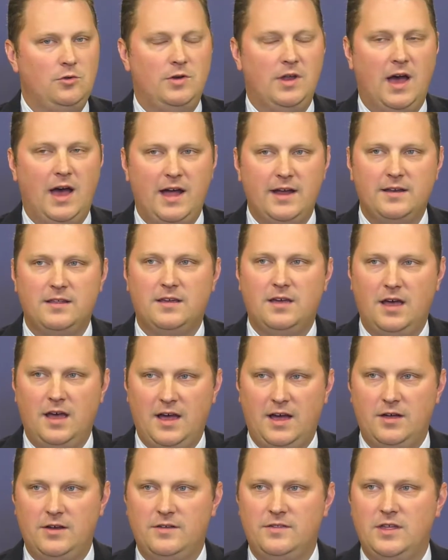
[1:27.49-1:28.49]

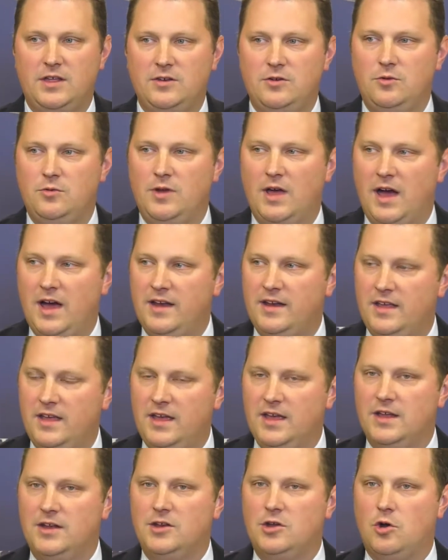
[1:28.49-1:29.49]
not
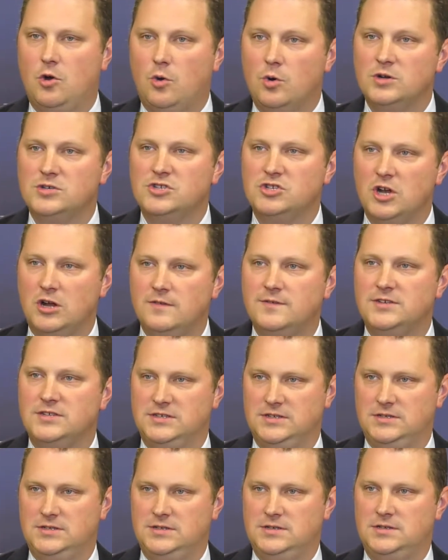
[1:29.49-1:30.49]
hit core
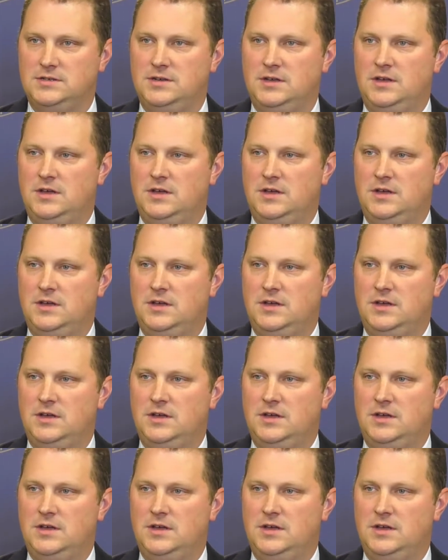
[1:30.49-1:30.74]
services.